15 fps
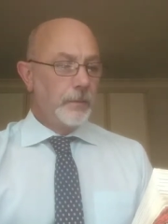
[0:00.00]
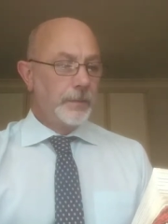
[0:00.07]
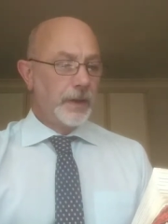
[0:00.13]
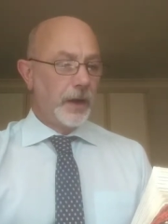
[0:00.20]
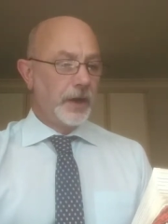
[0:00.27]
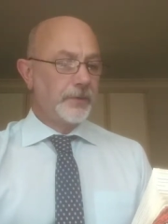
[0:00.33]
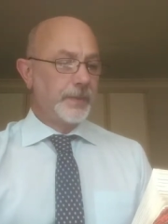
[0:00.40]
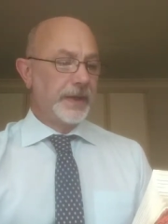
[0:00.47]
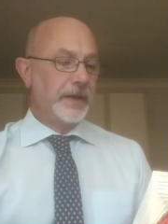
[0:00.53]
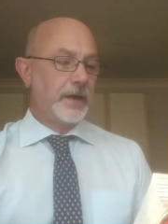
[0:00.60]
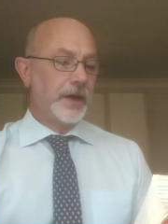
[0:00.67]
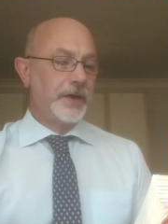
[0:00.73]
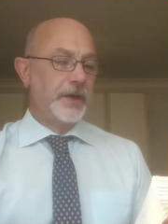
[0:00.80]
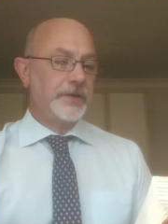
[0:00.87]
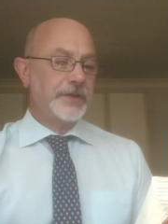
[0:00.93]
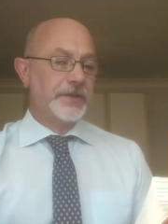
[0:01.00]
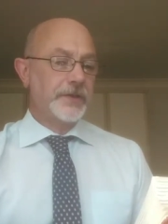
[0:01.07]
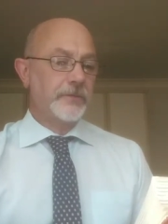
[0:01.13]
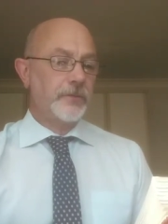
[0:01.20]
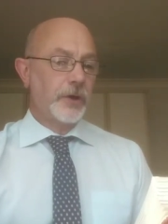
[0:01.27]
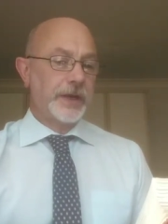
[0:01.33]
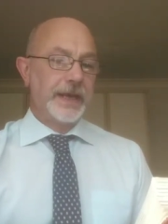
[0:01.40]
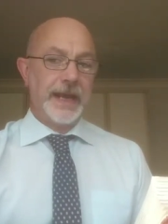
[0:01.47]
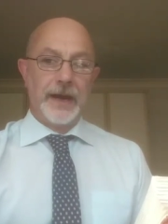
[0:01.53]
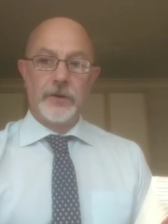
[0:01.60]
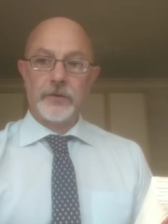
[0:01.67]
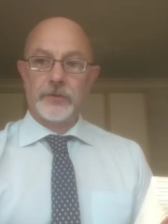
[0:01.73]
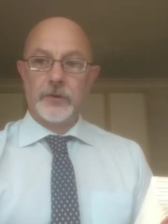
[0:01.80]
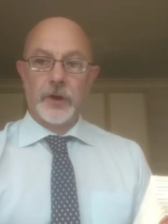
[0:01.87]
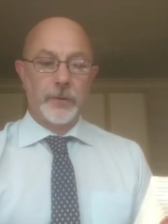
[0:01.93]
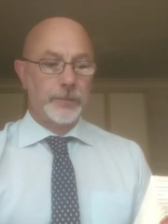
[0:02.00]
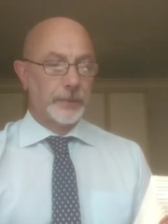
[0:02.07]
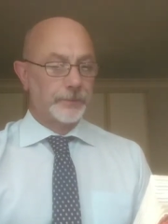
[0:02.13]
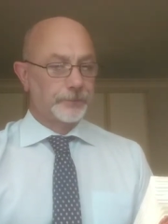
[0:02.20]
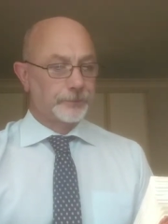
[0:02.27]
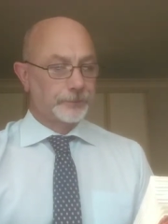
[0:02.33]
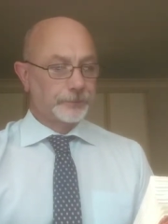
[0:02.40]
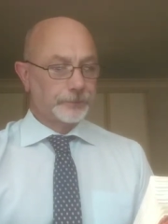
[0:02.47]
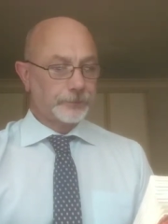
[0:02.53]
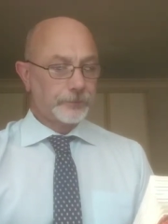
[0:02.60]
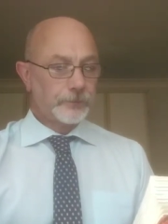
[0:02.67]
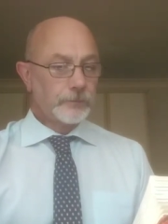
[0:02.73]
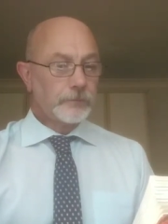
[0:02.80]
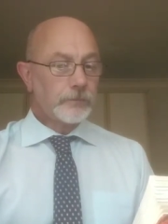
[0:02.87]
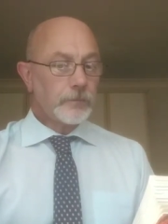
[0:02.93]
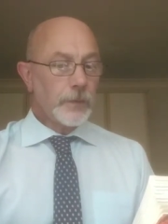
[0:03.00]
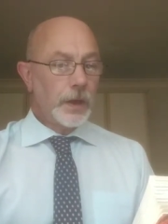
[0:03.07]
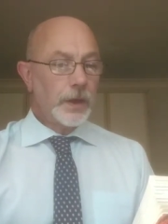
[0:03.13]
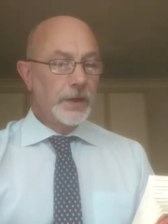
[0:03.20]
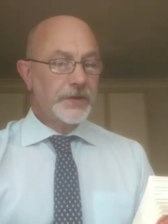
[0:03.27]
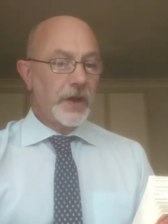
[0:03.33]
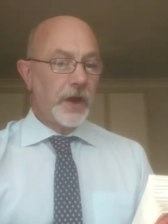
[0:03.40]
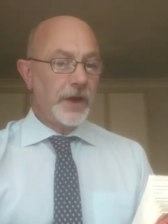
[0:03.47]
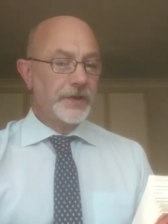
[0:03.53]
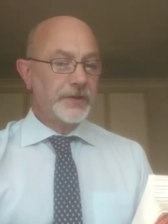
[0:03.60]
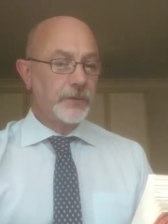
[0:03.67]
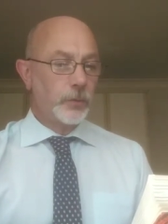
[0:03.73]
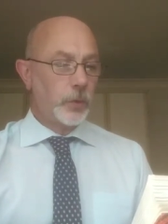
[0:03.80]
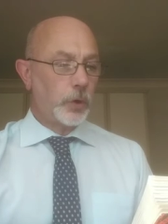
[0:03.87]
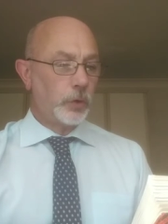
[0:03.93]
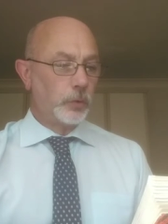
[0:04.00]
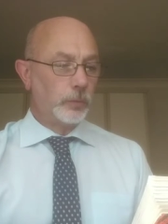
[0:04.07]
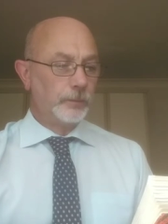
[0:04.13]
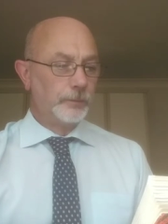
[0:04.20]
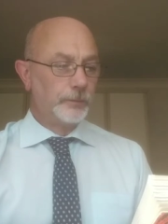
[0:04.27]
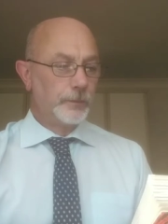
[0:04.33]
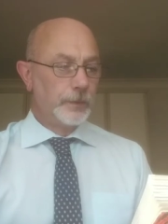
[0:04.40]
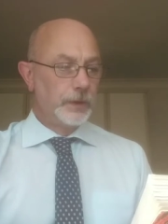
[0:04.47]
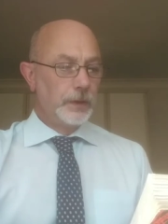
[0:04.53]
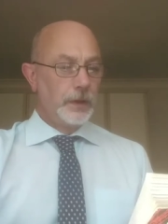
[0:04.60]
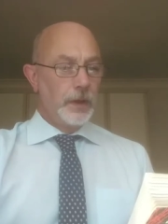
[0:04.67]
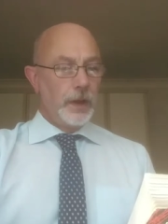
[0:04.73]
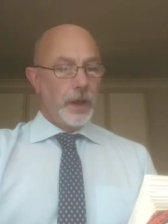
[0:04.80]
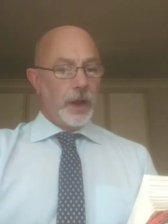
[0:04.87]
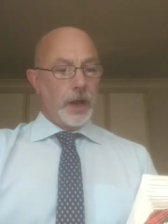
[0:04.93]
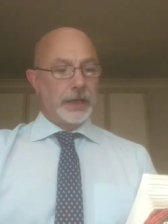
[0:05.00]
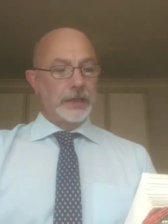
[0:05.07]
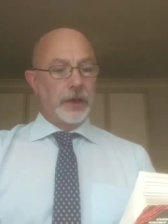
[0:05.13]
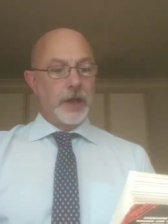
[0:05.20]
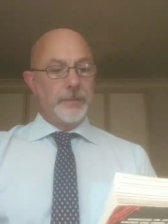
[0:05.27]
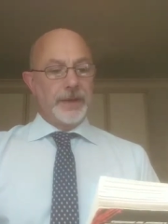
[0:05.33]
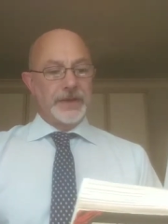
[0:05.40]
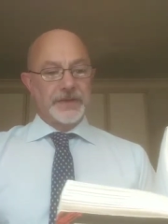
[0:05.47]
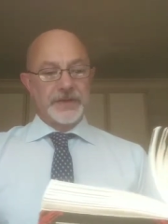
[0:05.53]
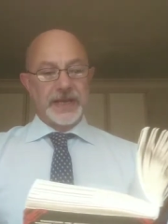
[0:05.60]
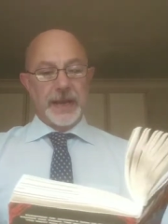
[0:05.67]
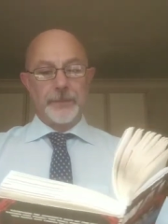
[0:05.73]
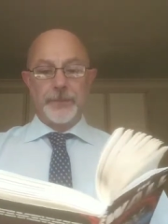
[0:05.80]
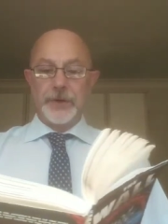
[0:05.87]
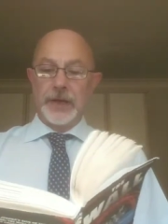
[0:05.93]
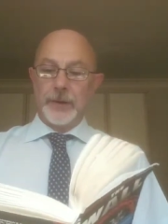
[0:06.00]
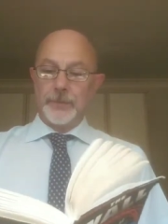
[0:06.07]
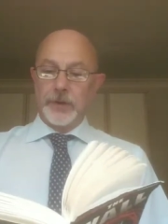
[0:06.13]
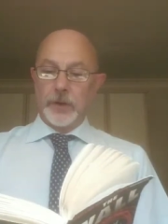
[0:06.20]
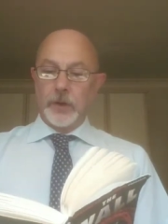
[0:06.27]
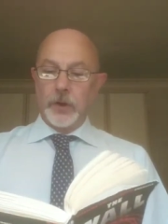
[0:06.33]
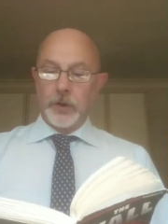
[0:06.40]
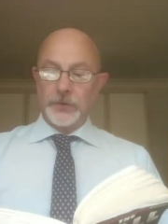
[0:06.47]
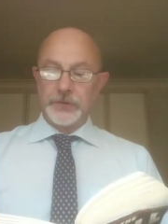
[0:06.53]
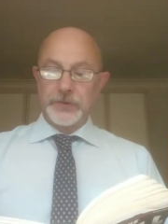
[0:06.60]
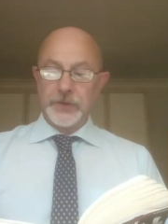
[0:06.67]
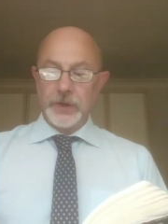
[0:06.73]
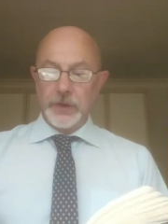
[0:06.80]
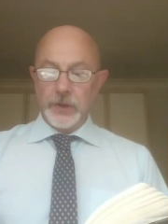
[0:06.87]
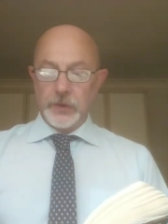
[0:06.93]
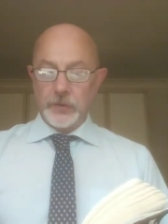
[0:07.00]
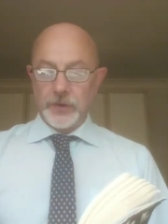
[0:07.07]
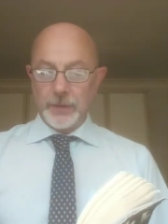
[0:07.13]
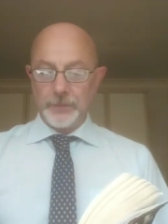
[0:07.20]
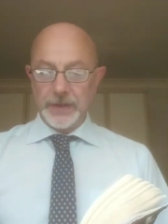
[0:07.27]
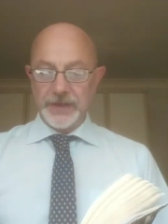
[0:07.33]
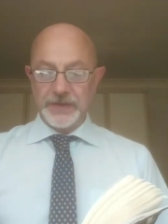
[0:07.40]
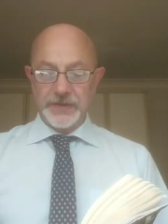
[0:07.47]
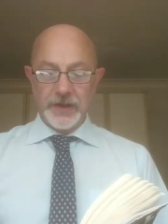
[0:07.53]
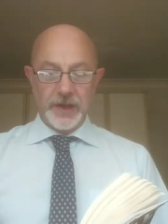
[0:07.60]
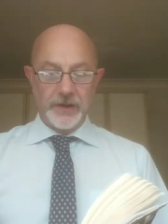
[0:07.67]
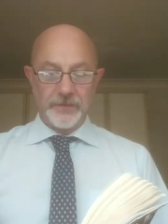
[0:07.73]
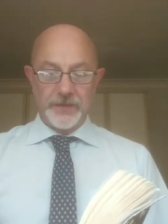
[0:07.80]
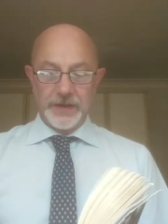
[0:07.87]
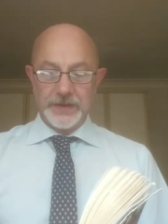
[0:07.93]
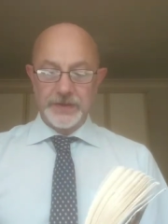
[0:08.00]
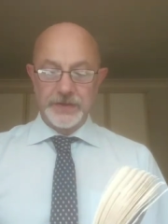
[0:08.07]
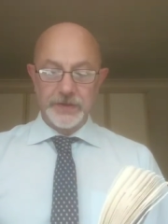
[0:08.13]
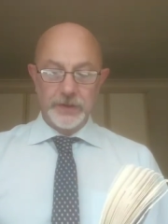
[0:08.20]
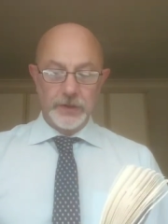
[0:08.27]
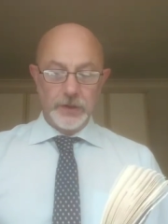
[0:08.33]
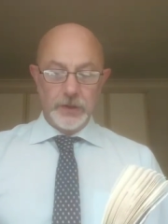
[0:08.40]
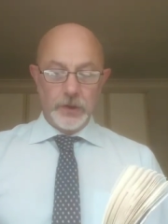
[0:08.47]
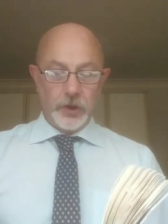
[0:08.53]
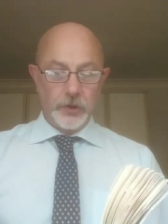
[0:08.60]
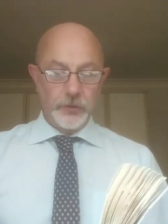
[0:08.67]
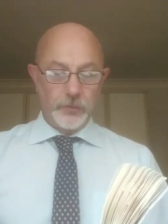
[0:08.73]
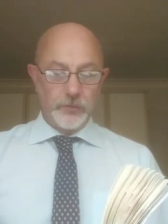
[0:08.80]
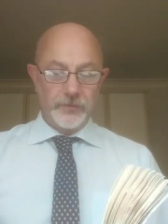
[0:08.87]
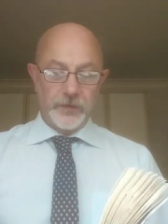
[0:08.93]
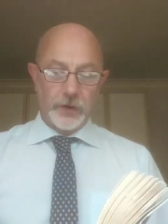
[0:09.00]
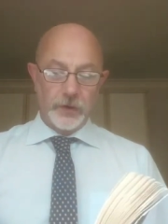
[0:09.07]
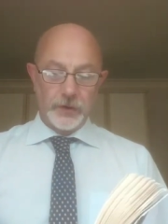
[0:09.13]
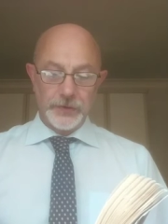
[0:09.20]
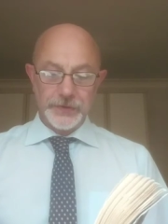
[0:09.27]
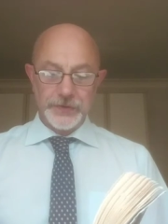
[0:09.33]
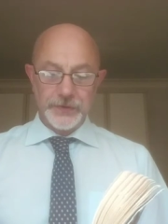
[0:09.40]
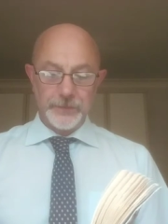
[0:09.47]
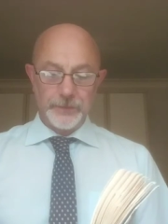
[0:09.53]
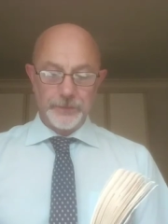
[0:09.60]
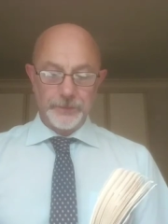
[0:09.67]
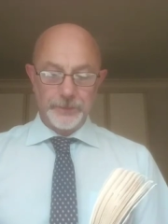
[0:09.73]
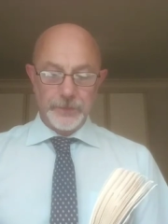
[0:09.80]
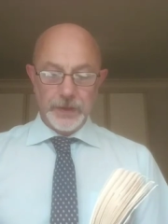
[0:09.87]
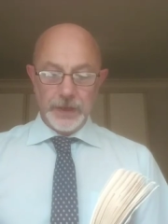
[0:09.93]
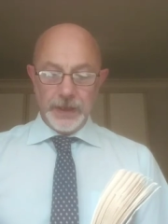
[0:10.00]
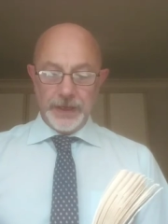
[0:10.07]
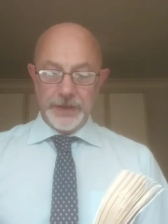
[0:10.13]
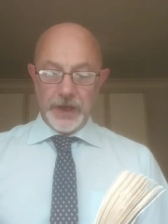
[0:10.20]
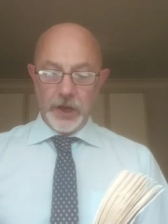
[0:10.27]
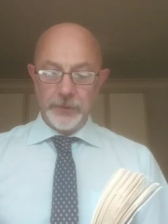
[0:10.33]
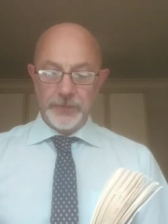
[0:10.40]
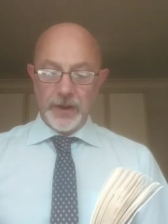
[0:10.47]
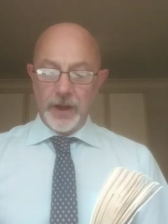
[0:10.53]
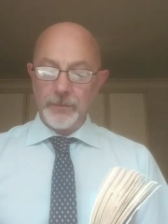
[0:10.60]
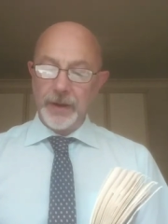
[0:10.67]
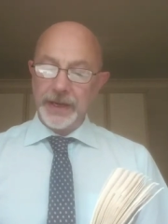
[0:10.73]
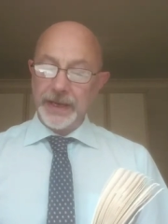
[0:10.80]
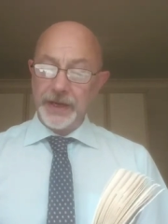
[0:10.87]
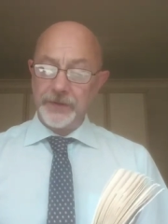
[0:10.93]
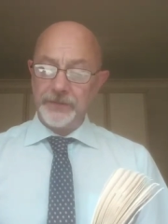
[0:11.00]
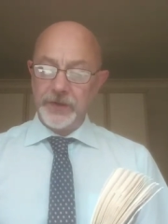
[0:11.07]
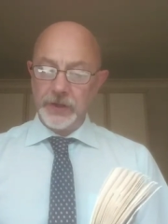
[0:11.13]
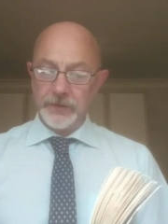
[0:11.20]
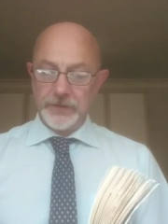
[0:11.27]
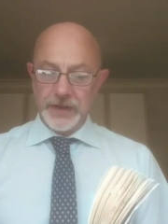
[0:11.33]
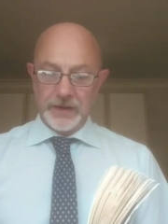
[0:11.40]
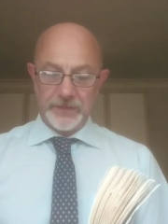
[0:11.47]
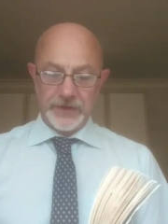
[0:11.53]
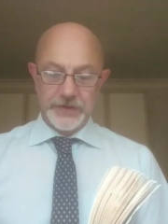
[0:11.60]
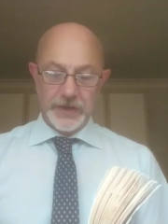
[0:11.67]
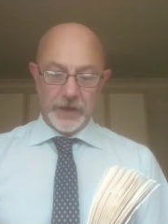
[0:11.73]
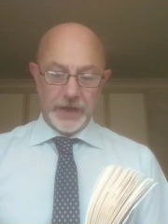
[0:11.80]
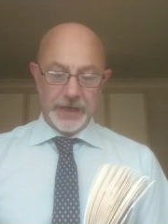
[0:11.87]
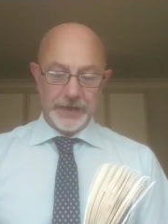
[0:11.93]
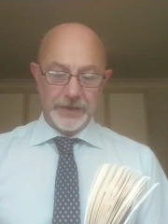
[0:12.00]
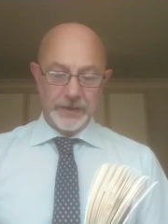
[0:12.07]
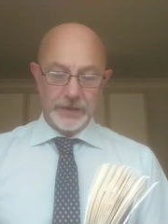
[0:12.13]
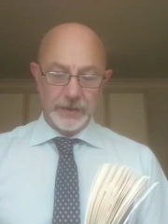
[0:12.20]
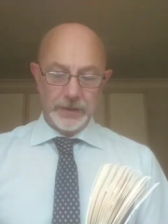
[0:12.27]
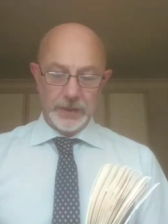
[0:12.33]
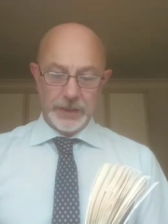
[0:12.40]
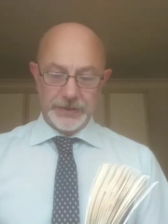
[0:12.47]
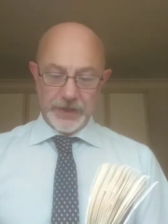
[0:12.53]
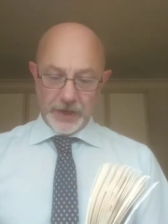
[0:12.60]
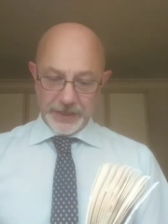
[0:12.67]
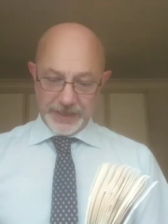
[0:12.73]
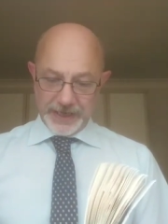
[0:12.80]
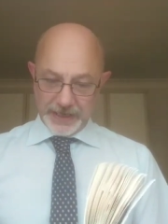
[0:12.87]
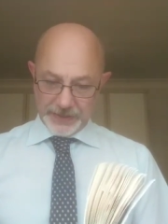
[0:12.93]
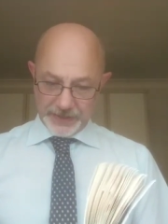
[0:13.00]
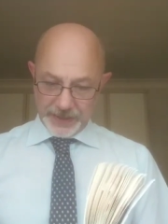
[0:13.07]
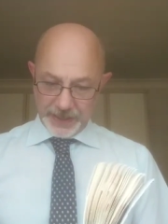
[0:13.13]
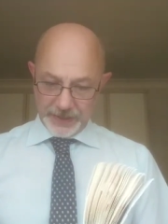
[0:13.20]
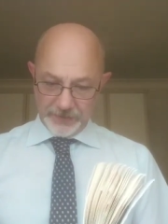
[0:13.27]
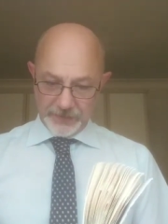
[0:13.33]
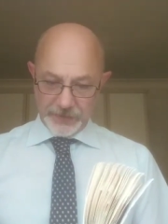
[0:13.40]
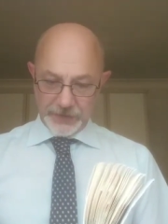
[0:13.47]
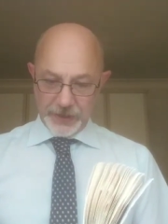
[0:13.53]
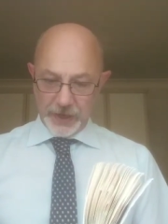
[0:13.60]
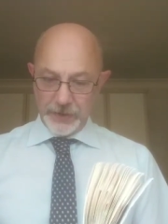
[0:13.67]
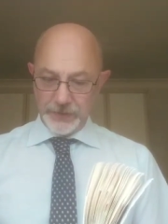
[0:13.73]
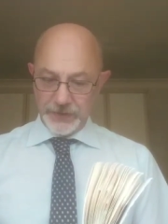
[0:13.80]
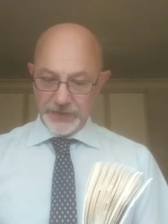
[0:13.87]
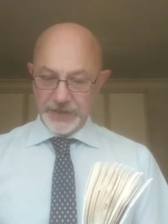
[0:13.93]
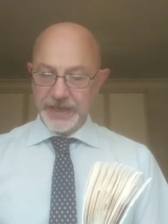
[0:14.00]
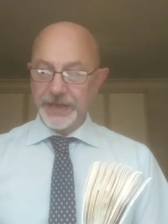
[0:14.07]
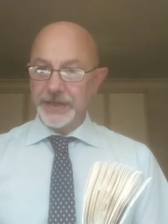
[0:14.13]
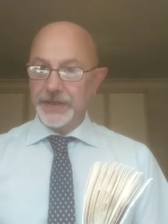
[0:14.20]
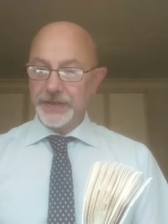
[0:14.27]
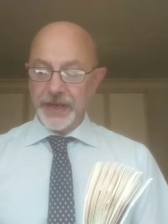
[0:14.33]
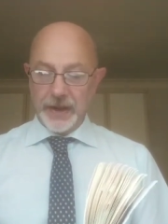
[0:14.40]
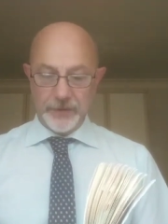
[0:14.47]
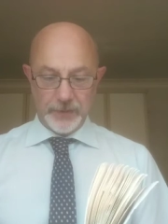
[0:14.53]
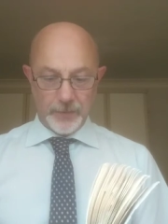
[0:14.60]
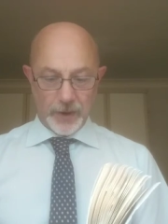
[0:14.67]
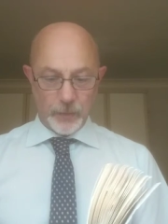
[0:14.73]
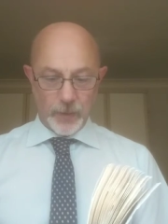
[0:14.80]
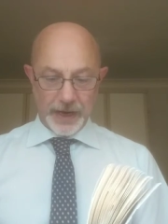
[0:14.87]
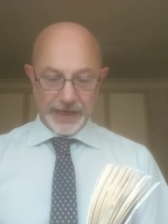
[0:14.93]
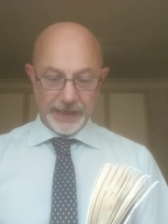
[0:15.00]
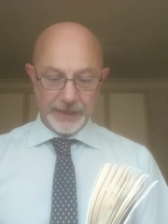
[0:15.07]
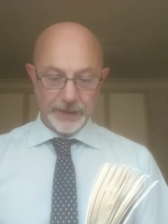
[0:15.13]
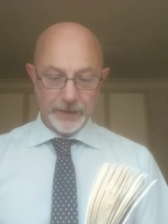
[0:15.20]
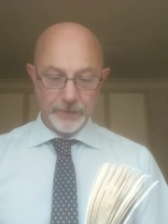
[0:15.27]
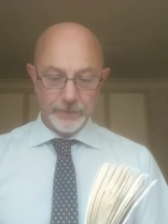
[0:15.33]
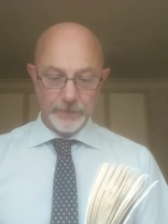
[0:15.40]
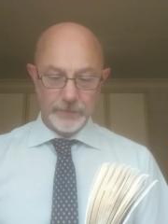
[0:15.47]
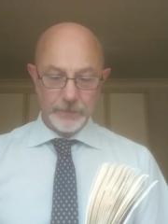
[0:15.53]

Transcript: Behind me, I notice a rocky outcrop, as high as the wall. I climb it, scampering up the hot, crumbly surface on all fours, in the hope that I might get a view of the other side. A tiny cascade of stones skitters down in my wake.